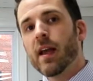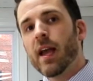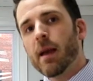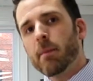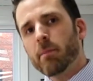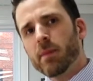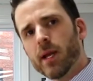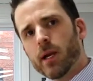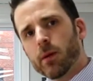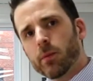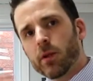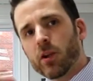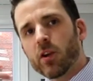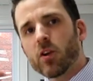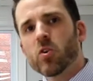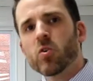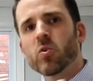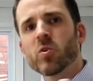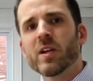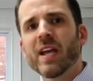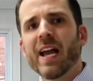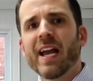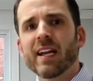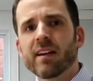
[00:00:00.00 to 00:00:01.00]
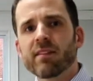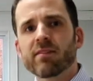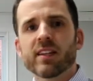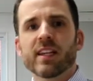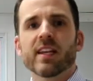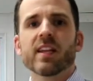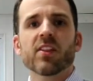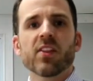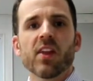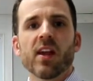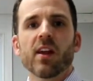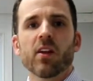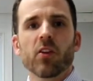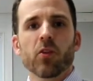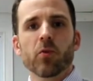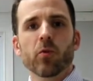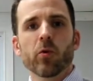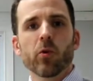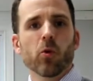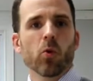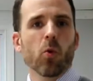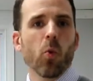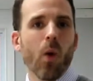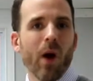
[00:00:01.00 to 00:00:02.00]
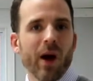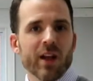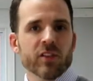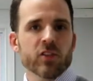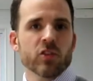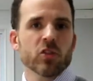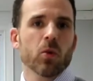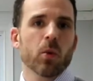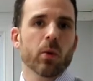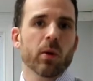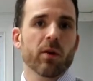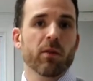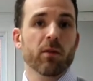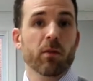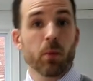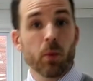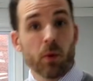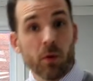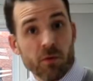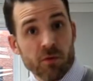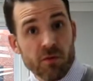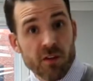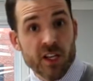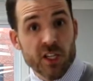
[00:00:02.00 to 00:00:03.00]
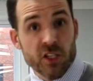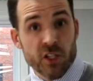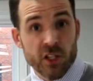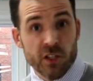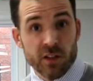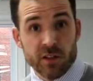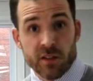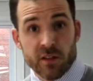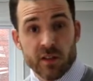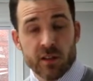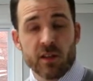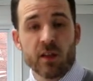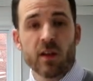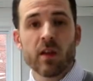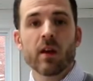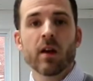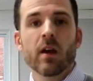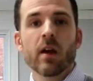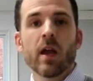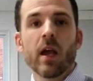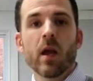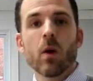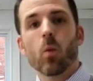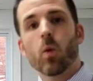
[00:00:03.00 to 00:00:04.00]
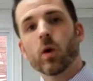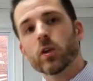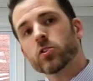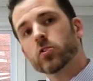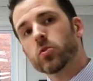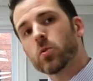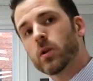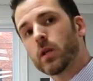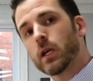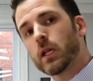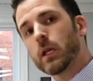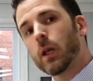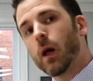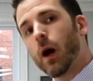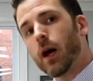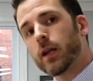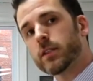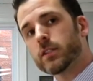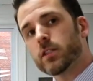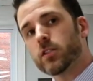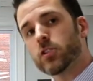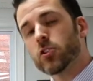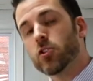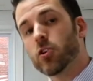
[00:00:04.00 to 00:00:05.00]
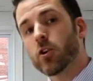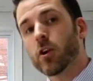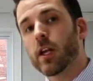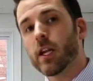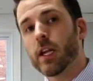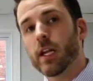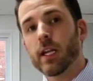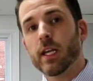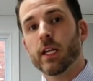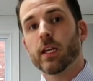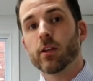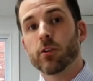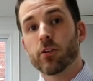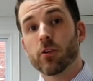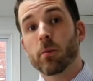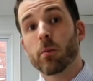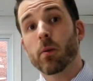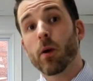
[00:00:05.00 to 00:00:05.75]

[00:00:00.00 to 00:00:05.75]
and be able to creatively think through what sort of provisions and what sort of clauses you're going to need in